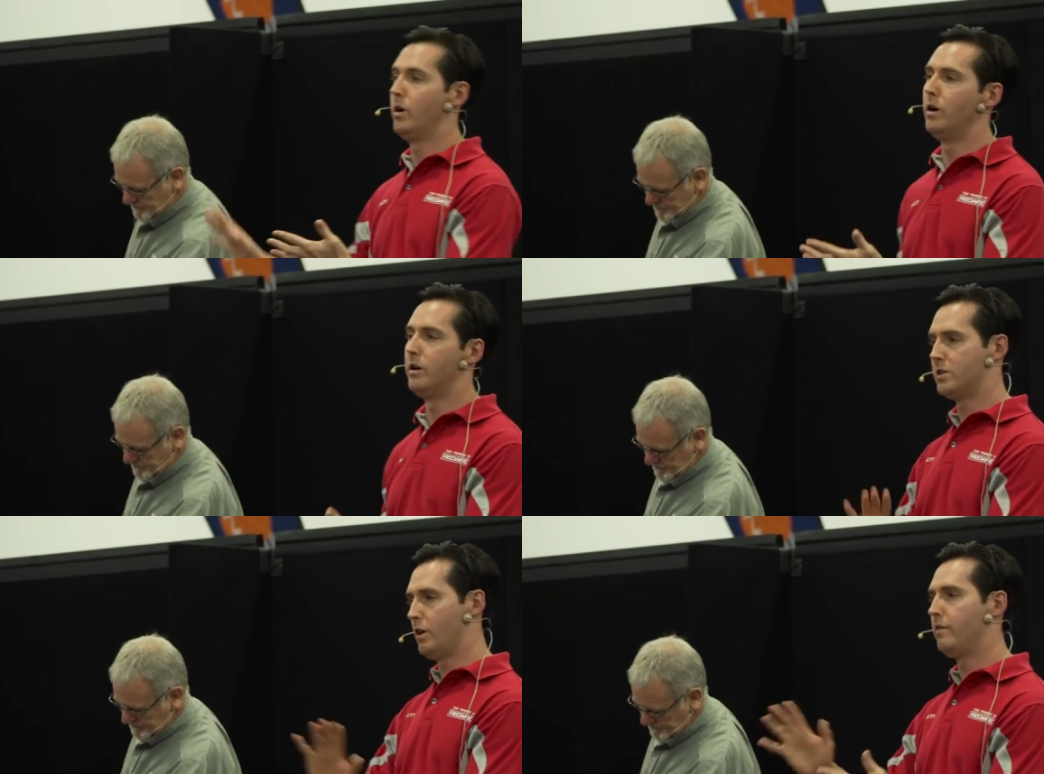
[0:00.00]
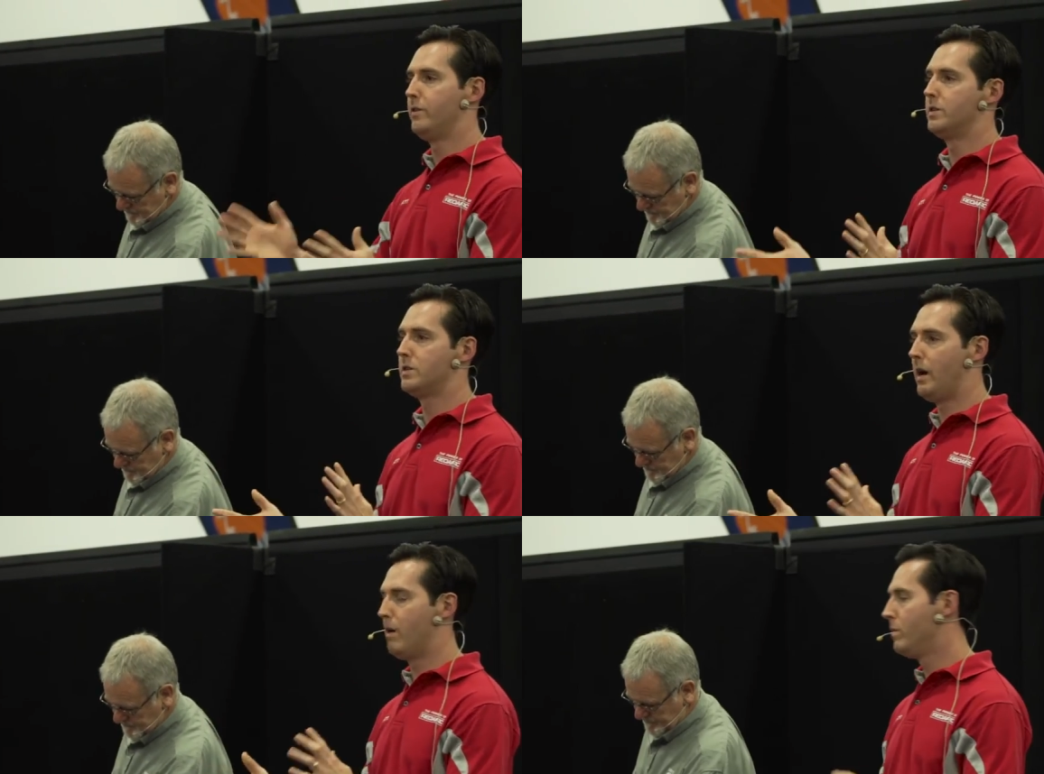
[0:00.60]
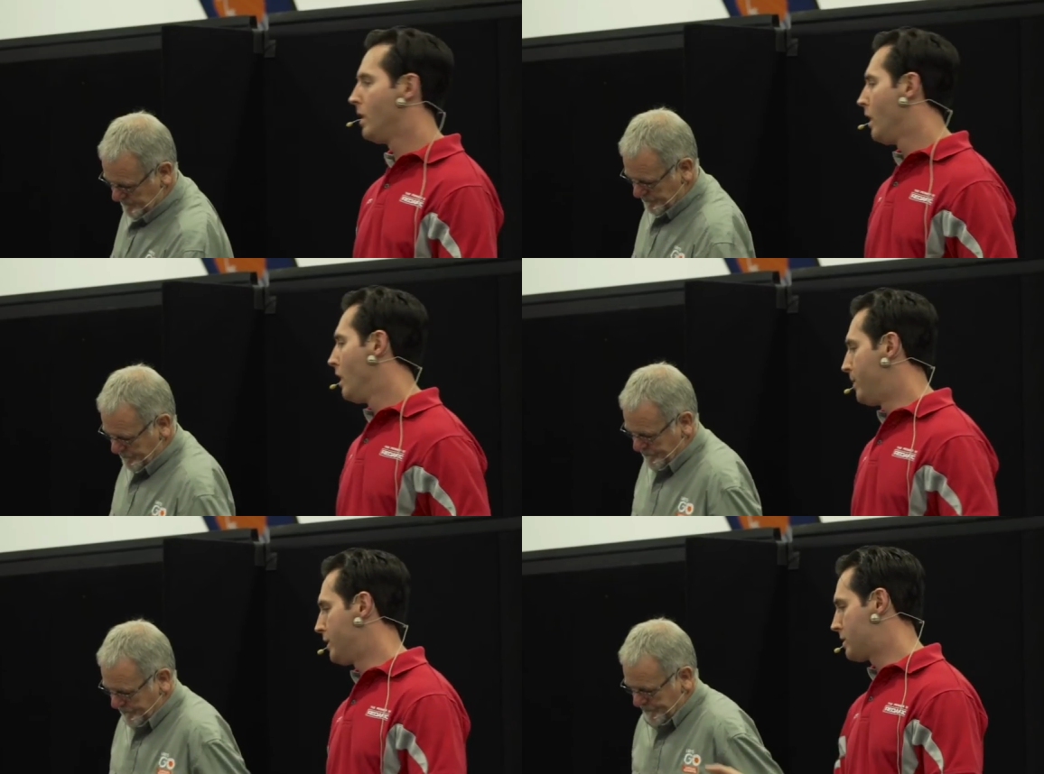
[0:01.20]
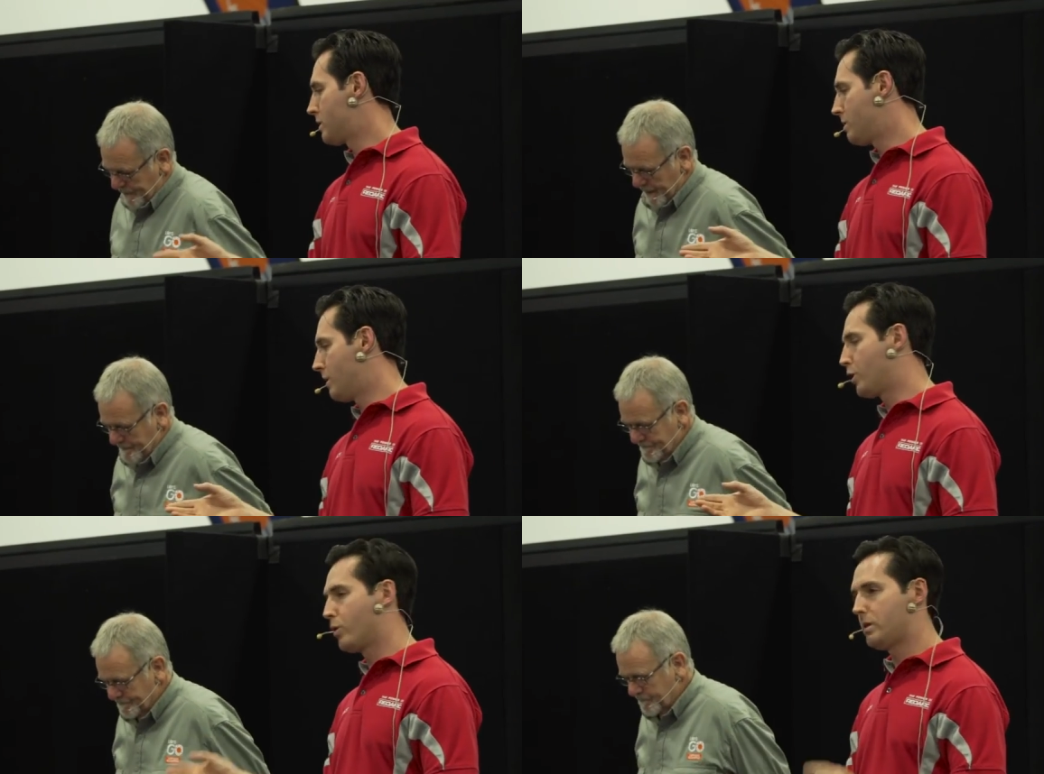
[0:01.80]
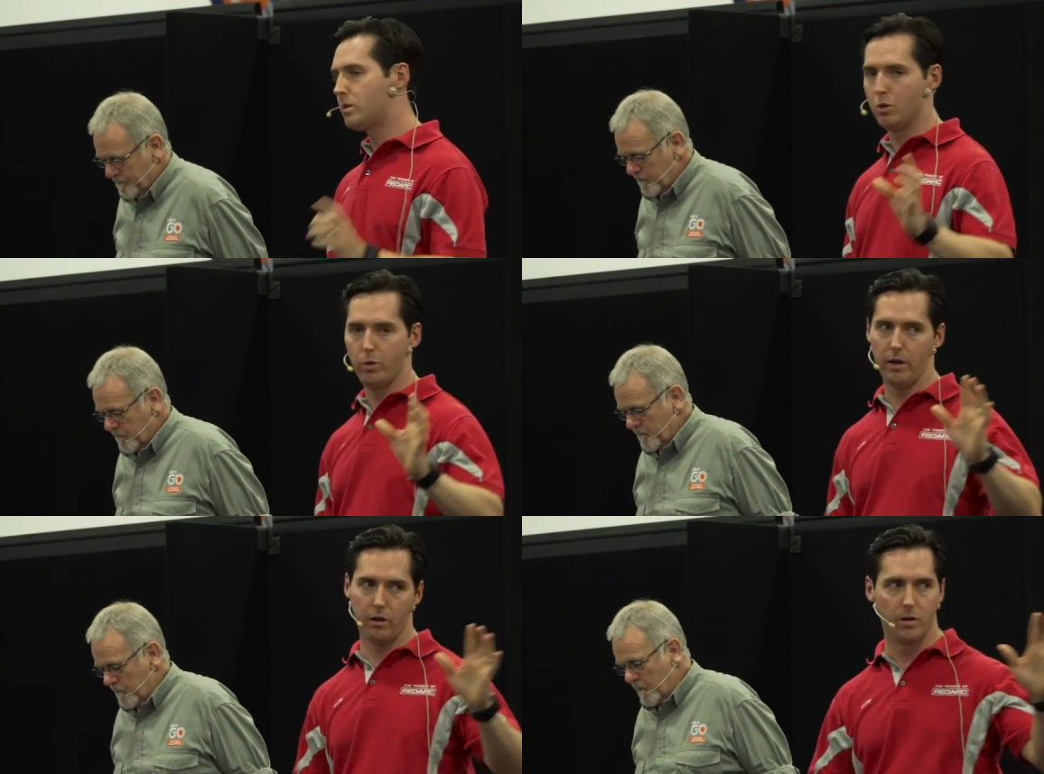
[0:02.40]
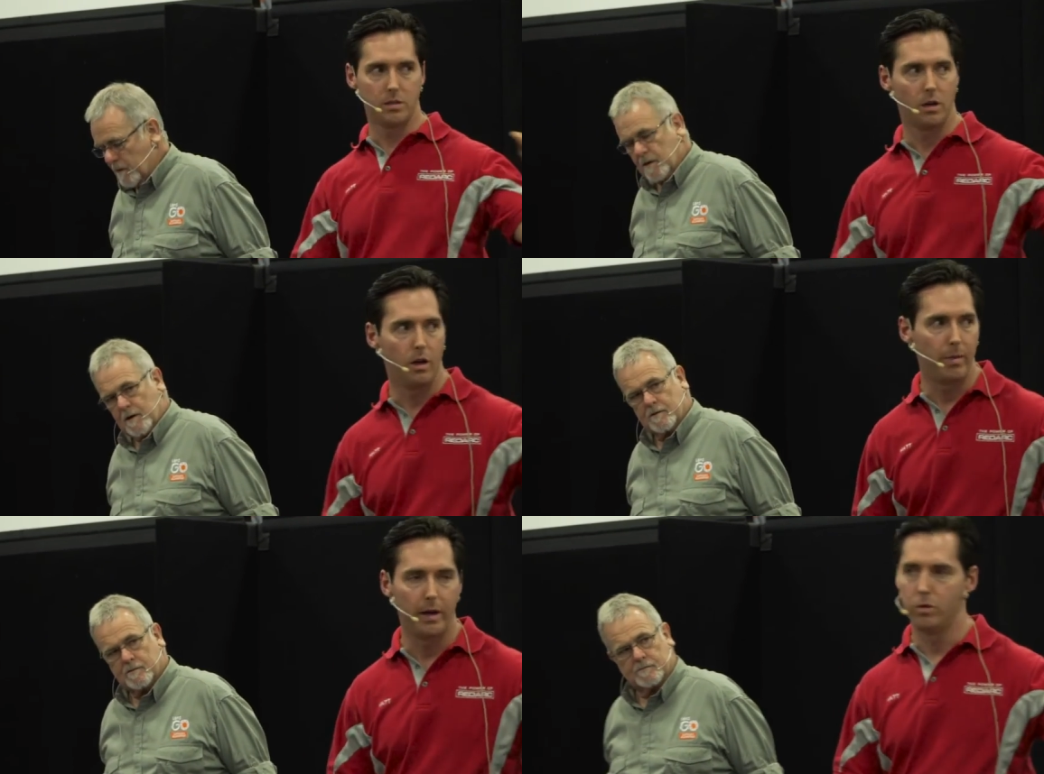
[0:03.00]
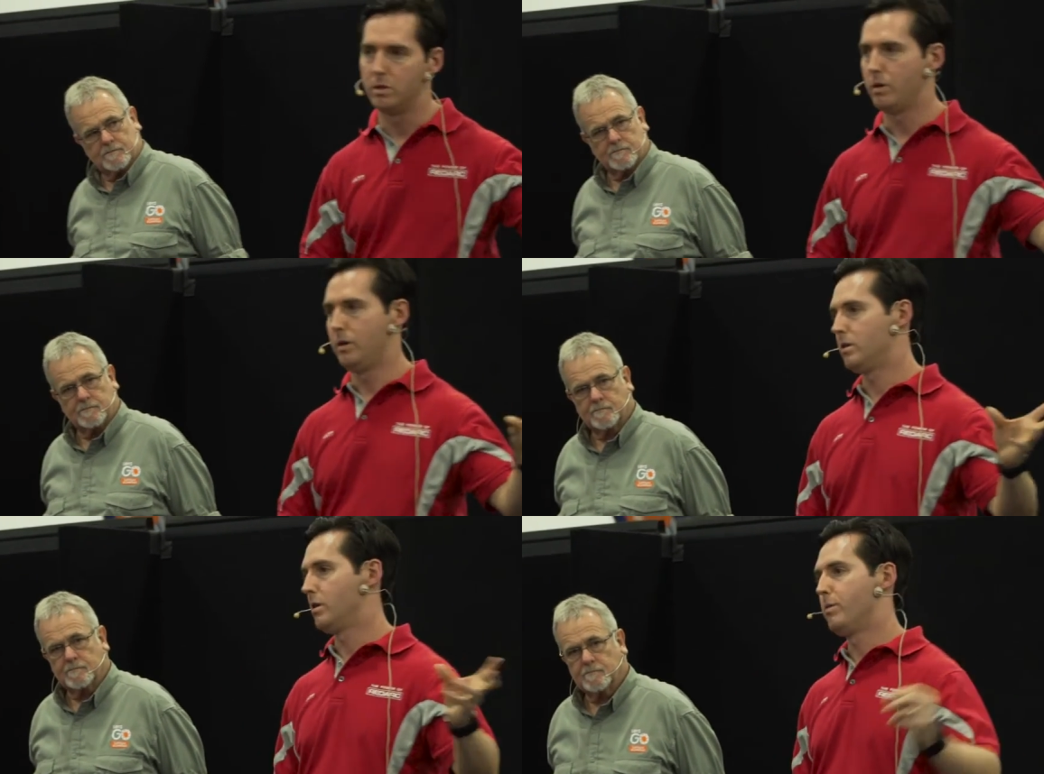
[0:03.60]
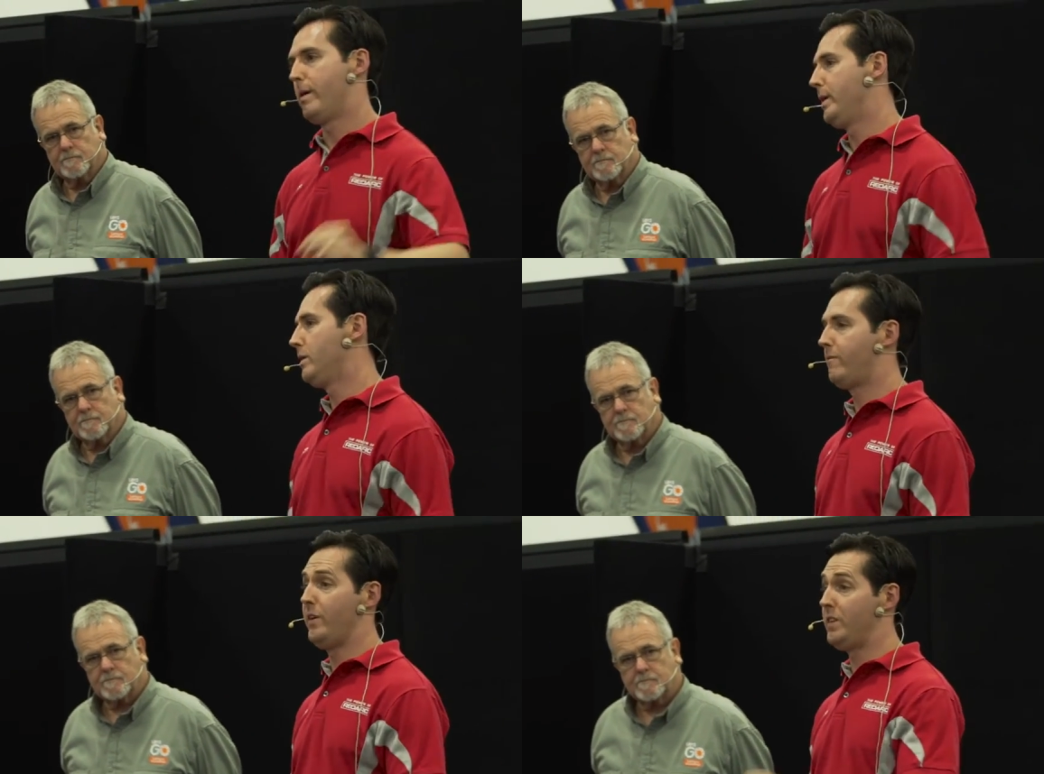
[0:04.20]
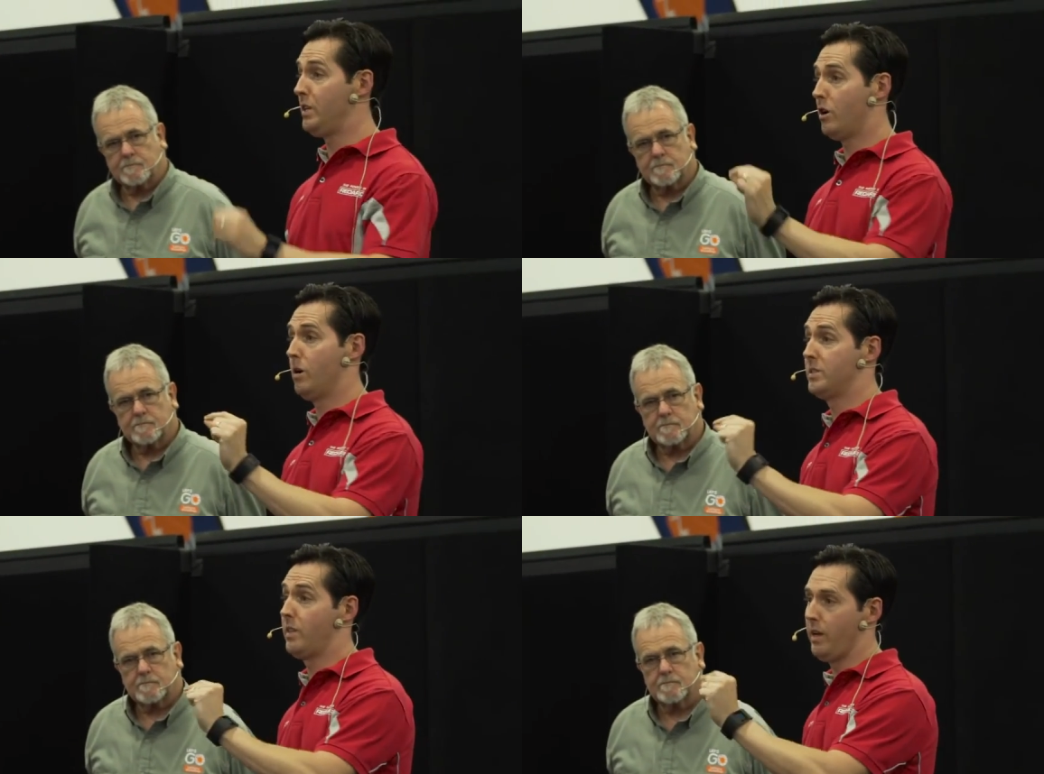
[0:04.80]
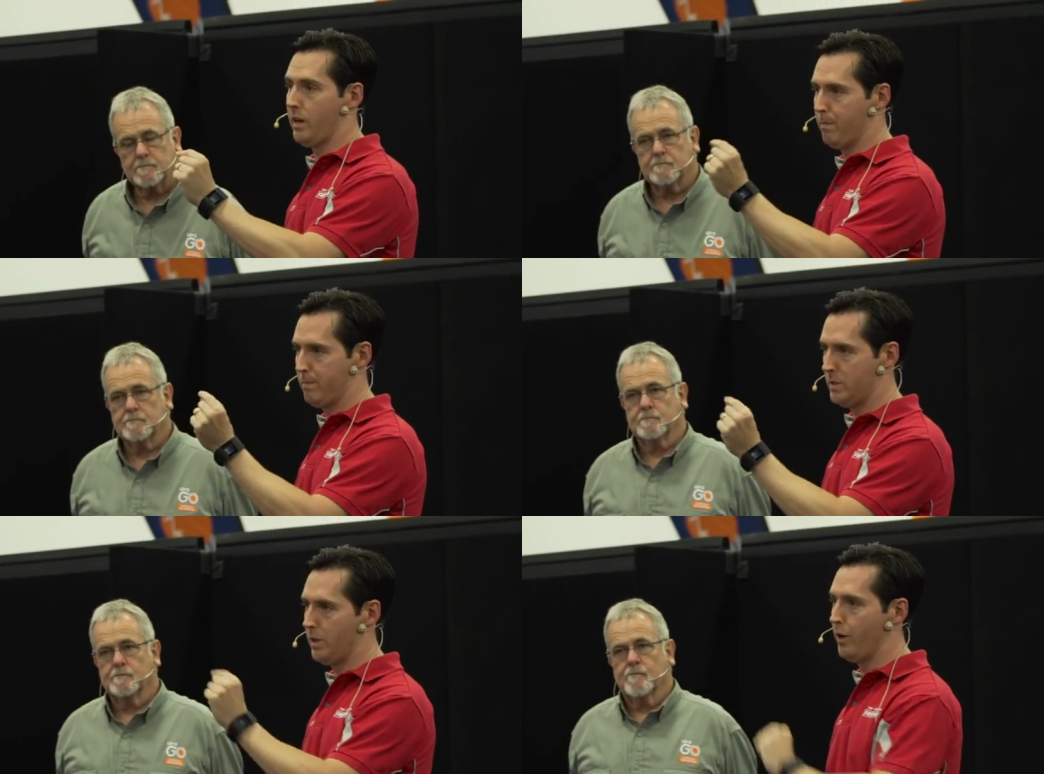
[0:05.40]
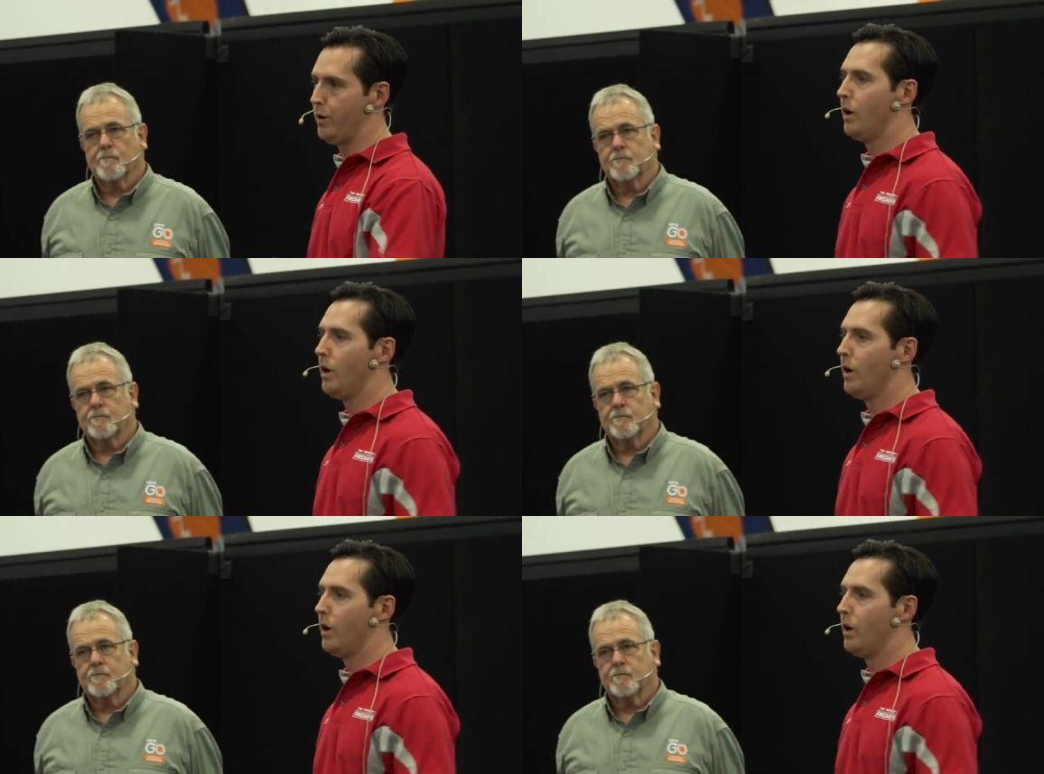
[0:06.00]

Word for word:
Speaker 1: a, a surface. Um, the crystal in a crystalline panel is maybe 50 times thicker. So